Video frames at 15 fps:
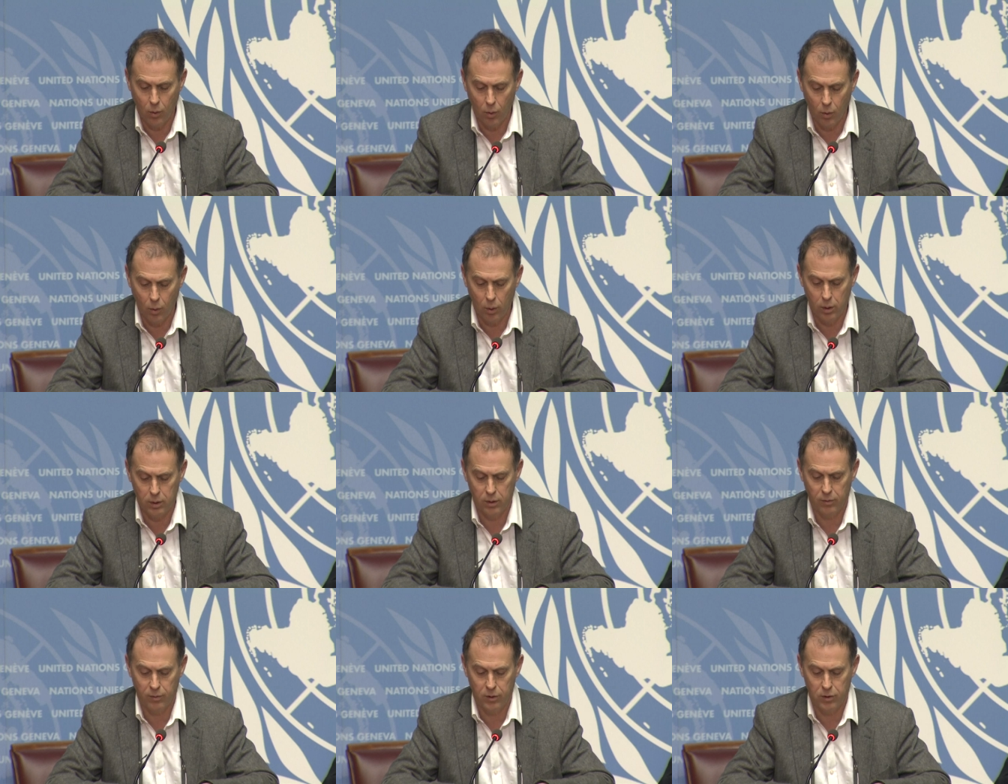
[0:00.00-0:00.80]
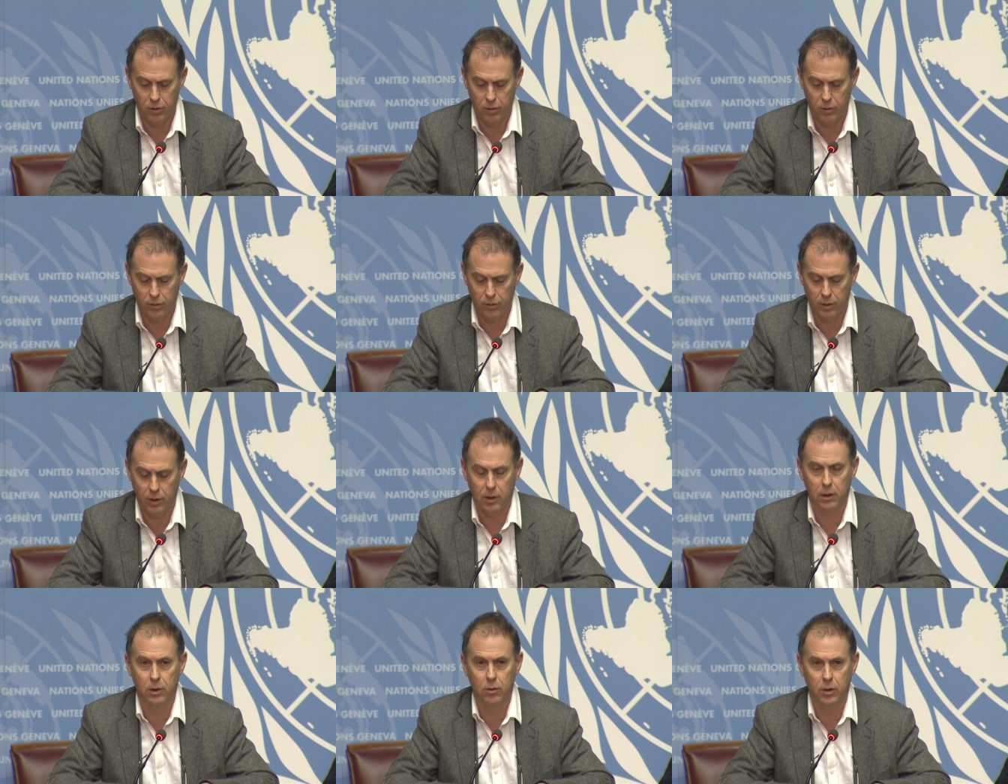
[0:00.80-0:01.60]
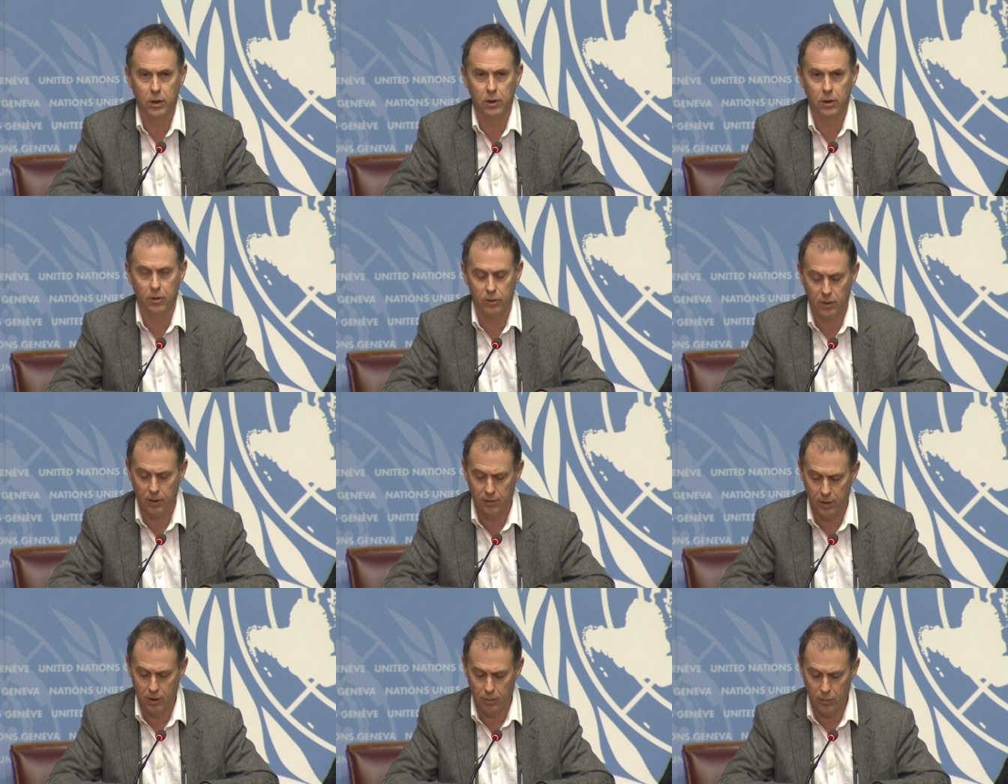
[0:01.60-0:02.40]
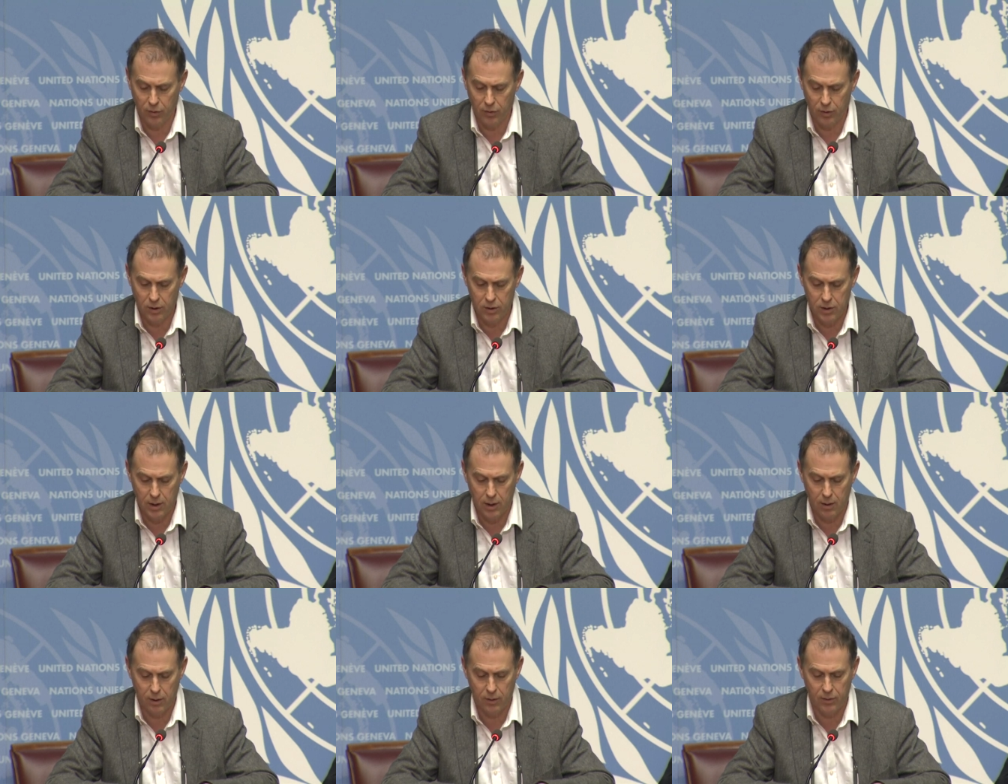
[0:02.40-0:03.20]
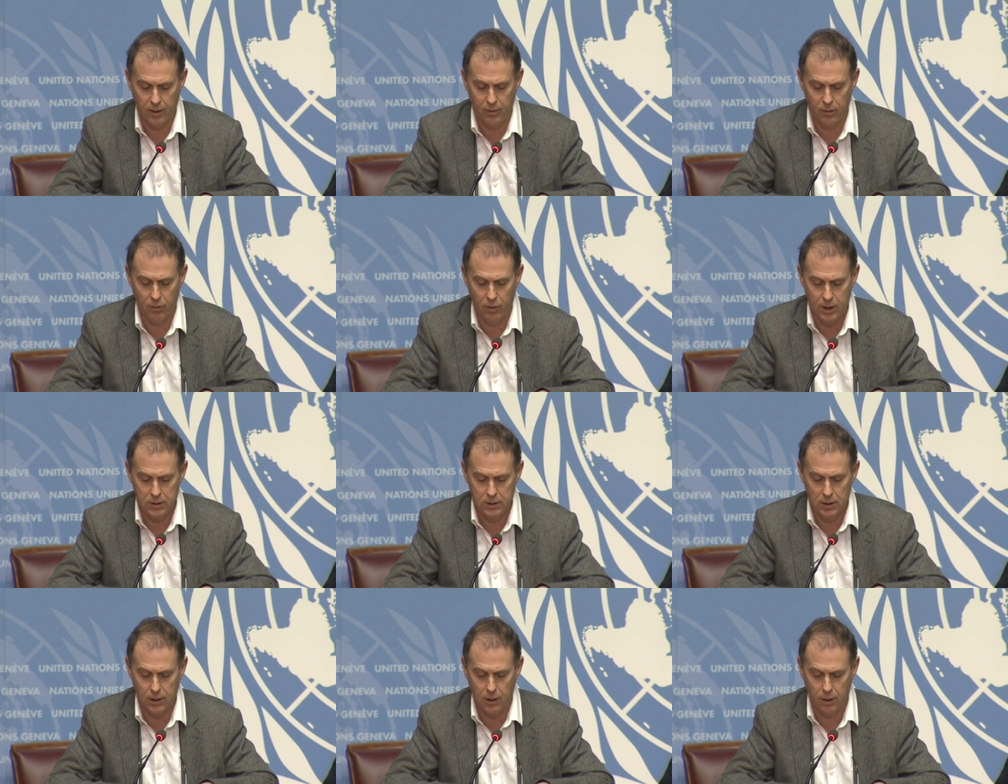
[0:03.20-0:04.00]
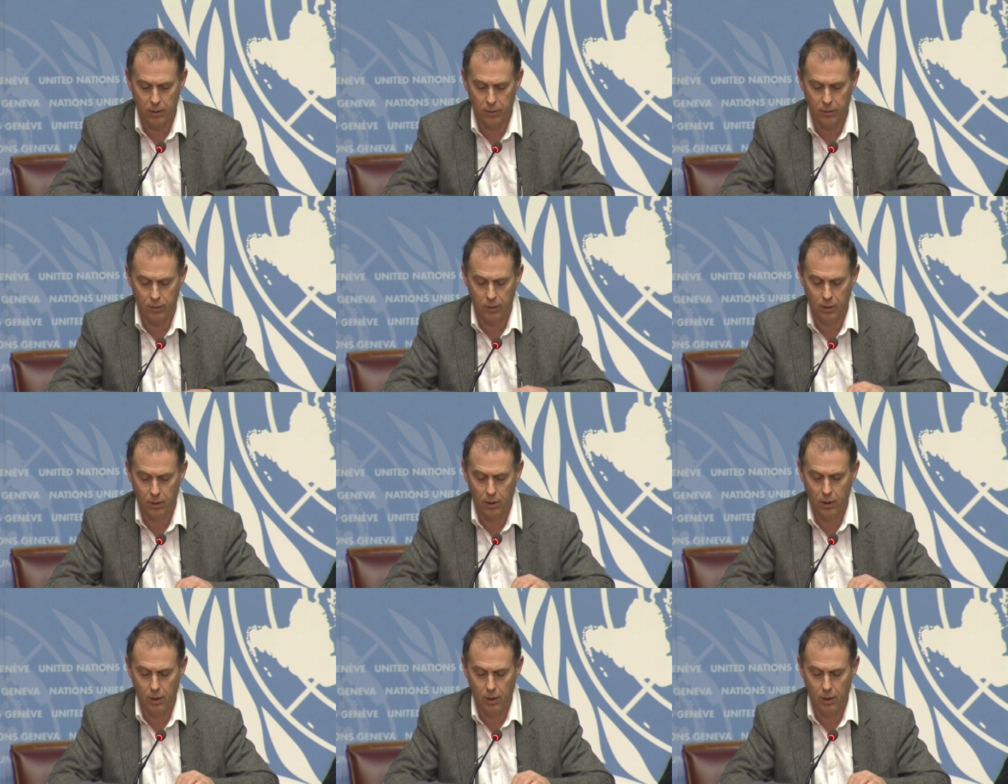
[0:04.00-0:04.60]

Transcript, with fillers: All individuals, including those living in besieged areas, have the right to health,